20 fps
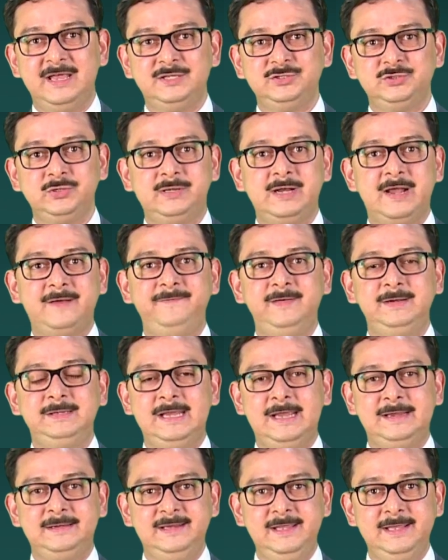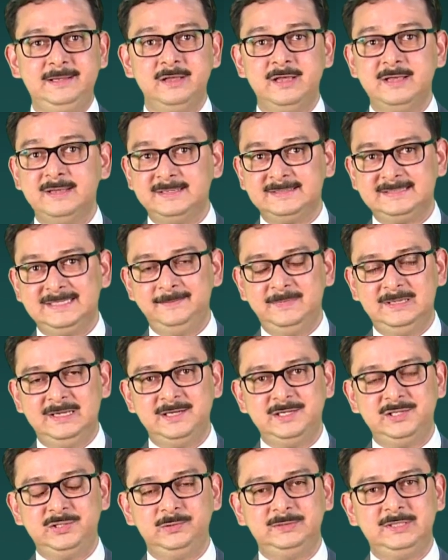angiographic technique similar
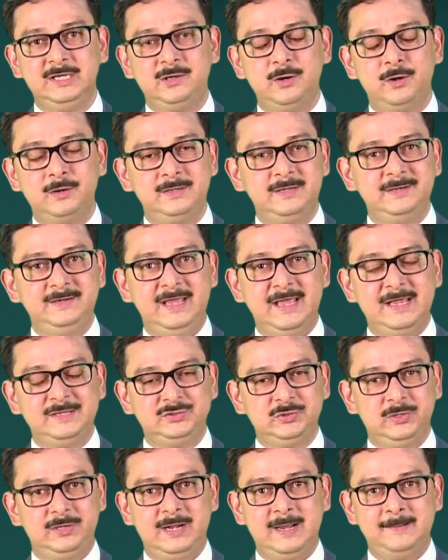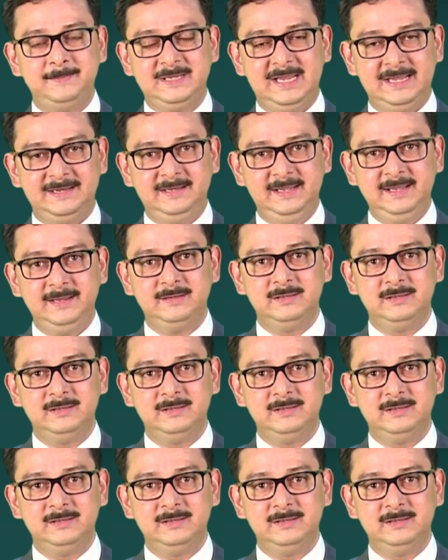to the coronary angiogram technique.